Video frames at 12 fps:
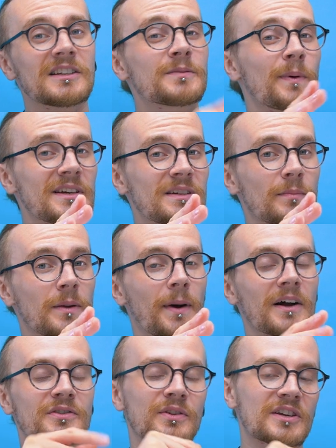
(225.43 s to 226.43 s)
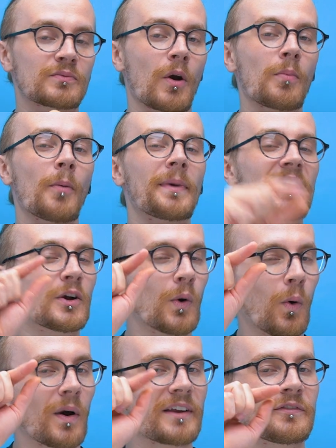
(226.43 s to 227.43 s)
Despite some of the parts on this robot being
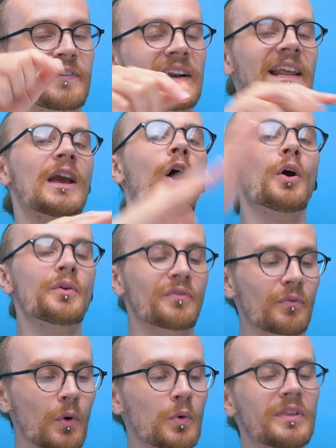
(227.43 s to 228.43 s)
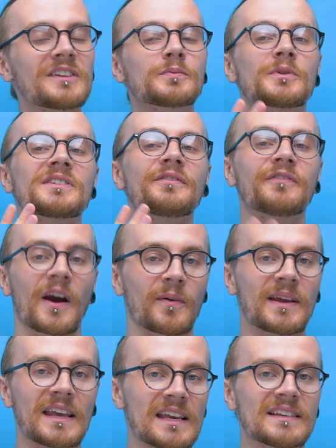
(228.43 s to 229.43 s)
quite fiddly, overall, this was a
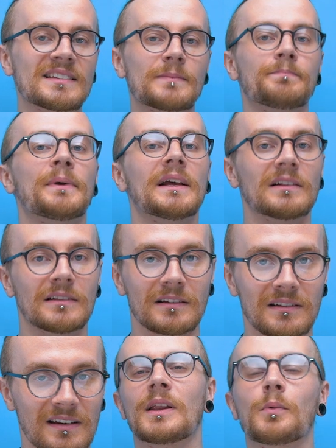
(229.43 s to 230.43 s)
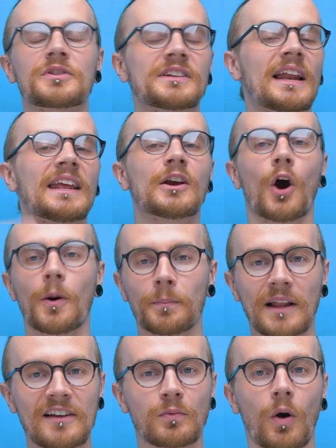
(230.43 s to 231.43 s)
very easy build. There wasn't any
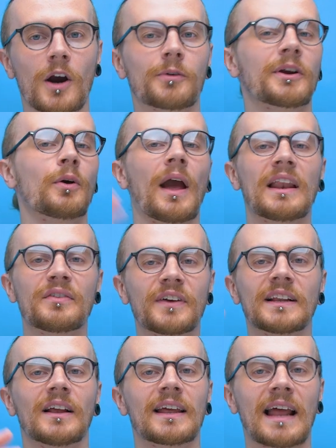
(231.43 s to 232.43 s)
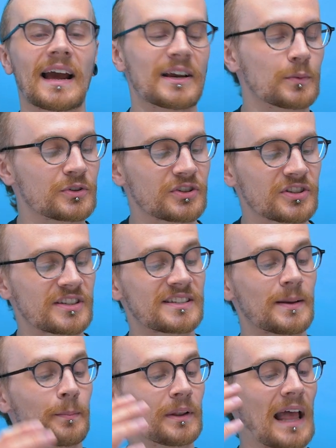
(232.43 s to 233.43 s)
complex wiring or anything like that. It was just as
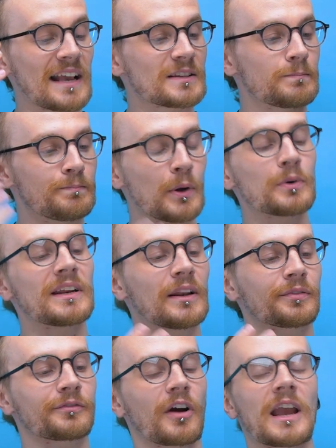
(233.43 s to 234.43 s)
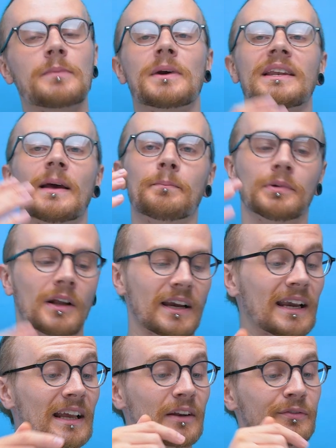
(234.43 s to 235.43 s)
simple as building the frame and then
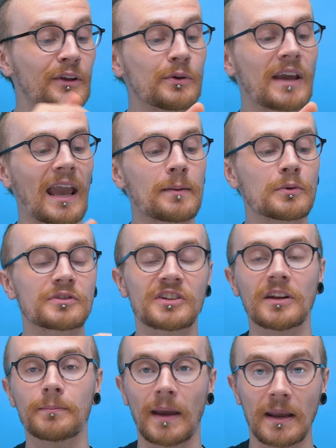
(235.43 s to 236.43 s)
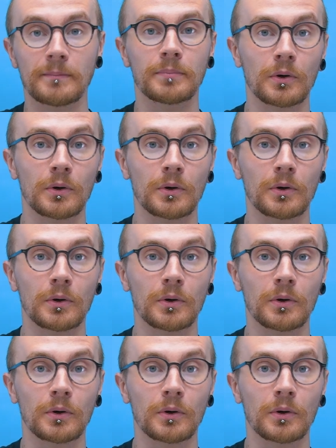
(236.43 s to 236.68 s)
plugging in a few cables to the main